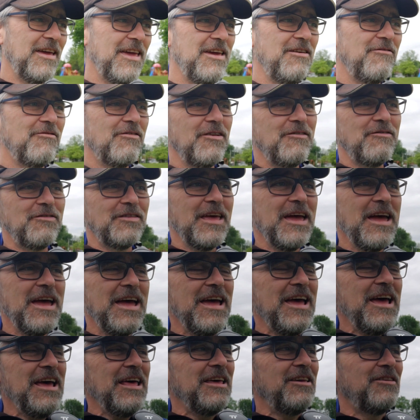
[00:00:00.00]
he,
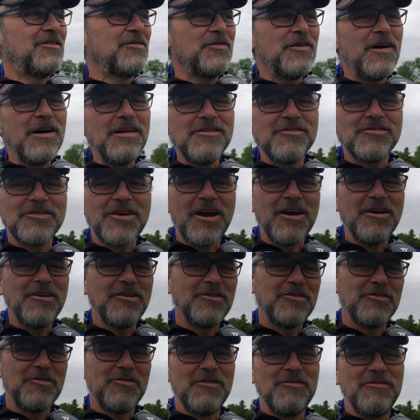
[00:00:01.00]
his Father's heart
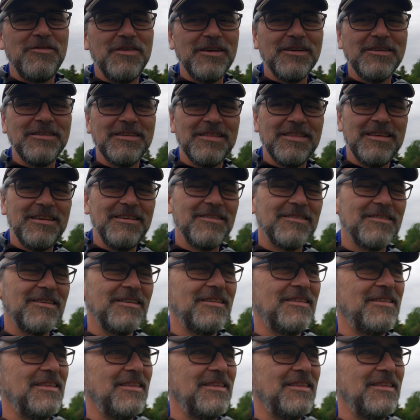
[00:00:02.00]
is revealed in these